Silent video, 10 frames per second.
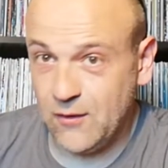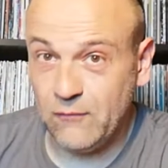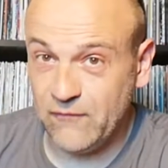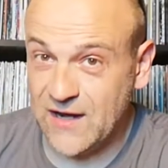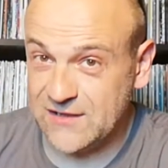
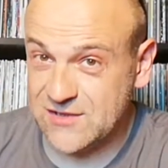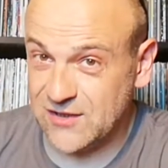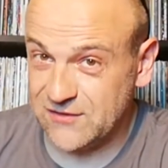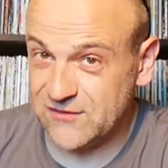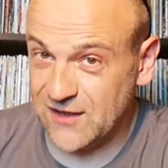on
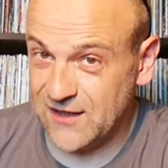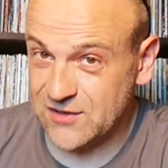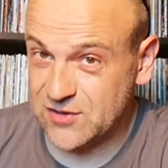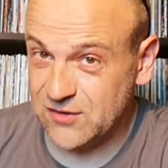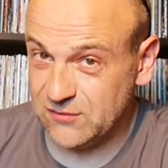Valentine's Day
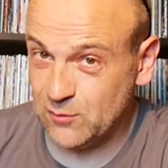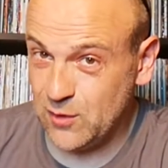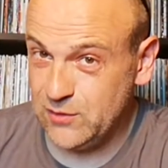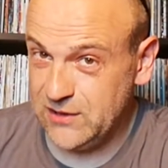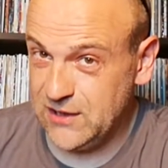actually, so we're
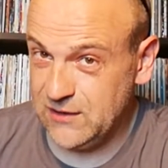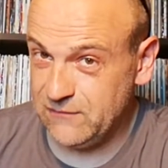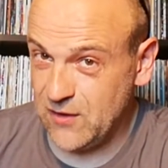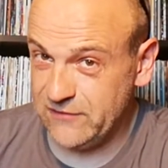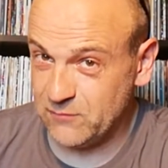only nearly
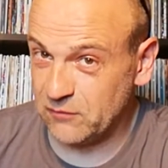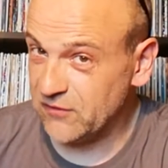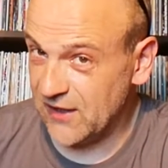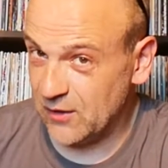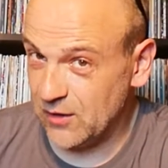5 months
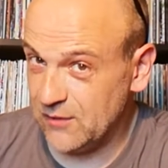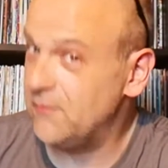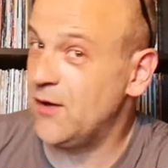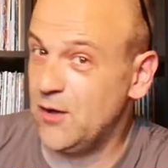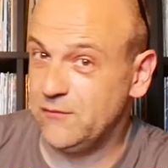out
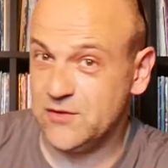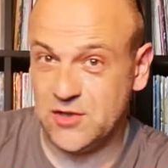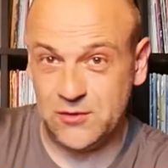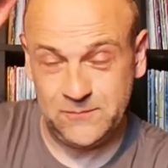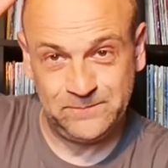overdue